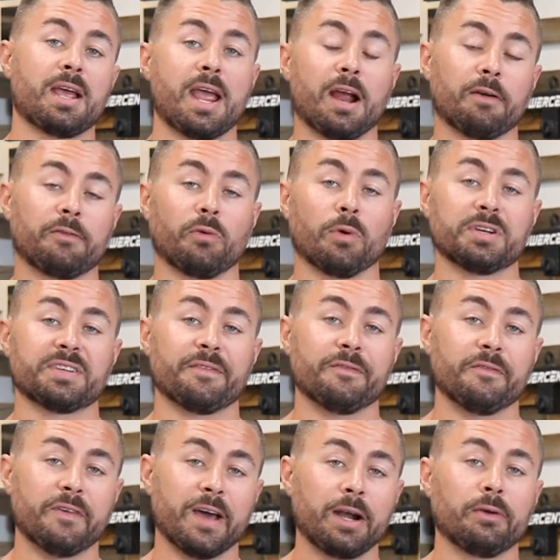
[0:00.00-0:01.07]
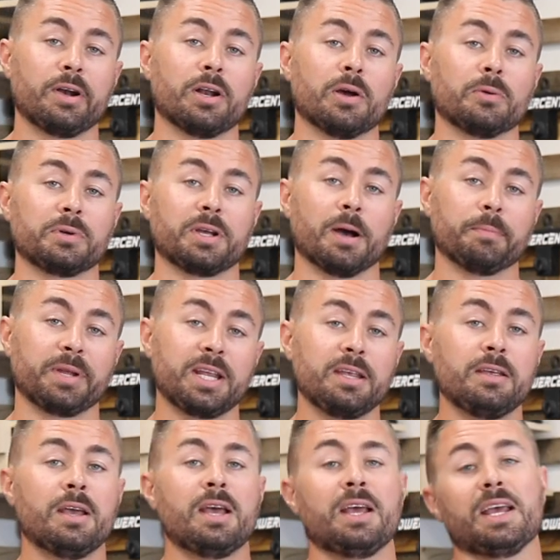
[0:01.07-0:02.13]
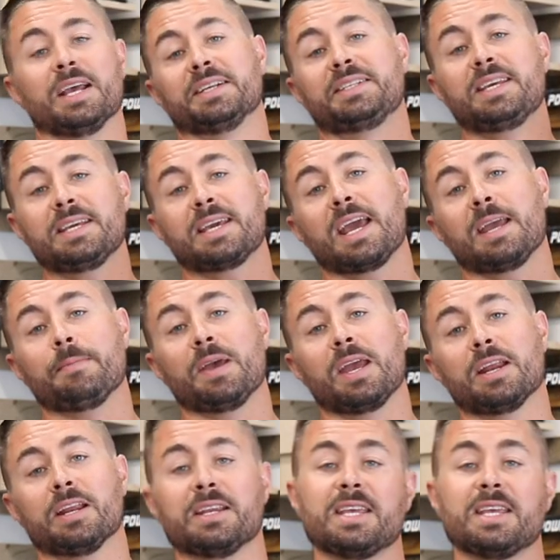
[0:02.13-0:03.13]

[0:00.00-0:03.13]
Air Force veteran-owned company, is he came in and